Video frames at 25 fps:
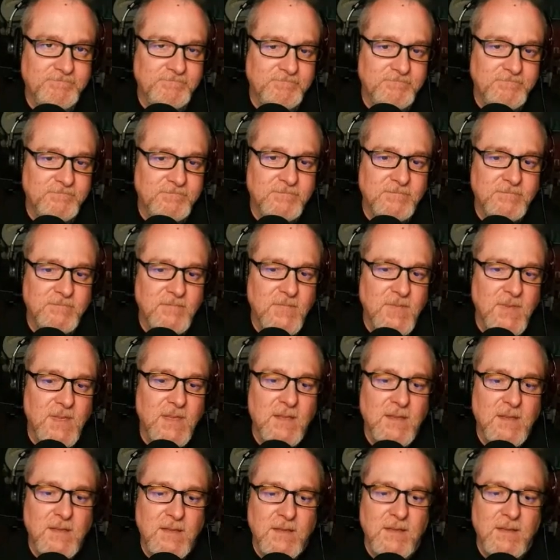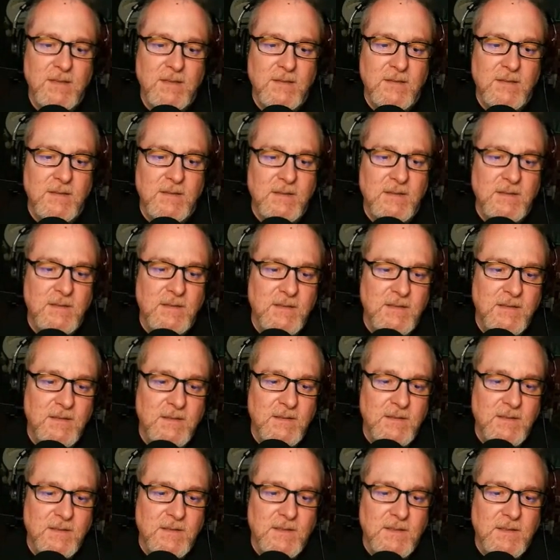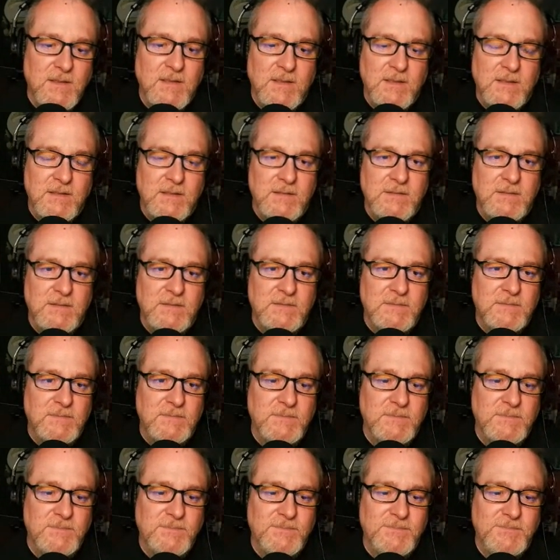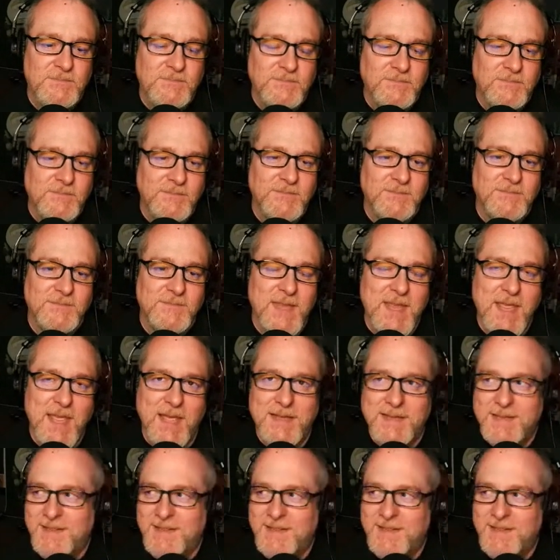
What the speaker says: No words are spoken by the person on screen.